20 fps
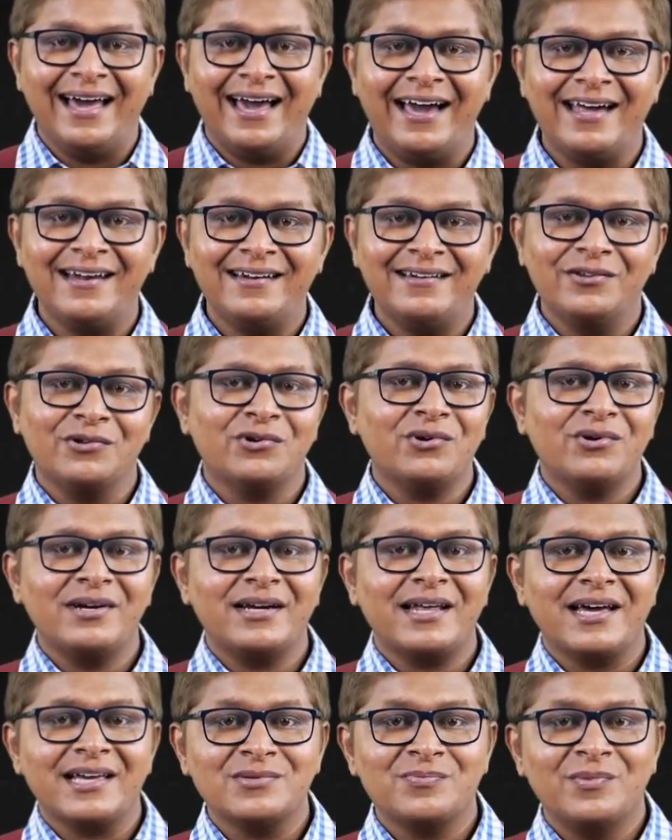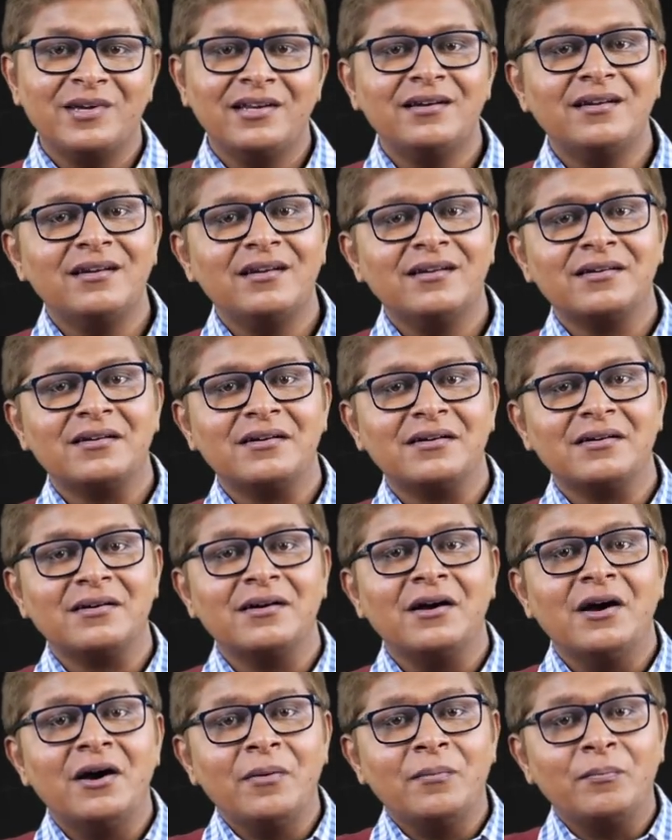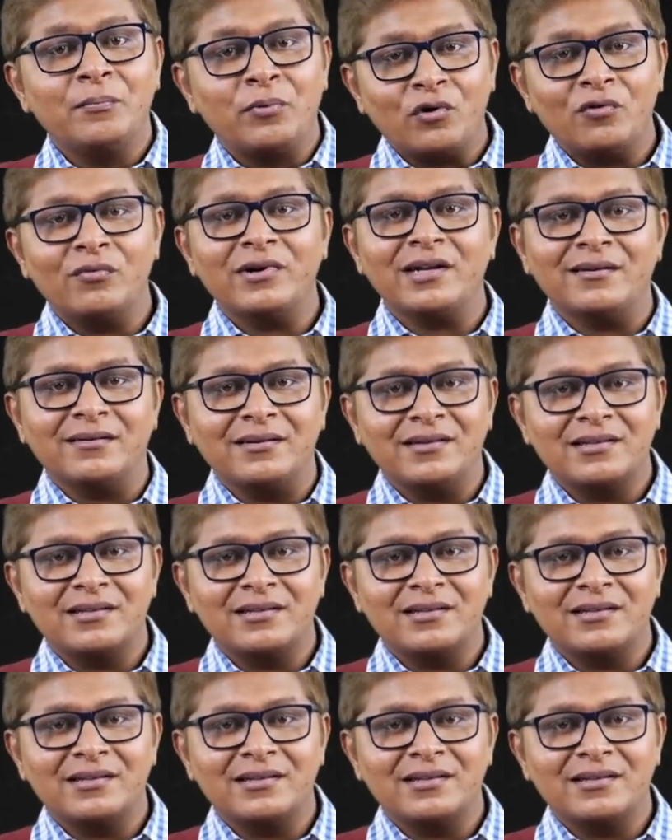and it has been proven.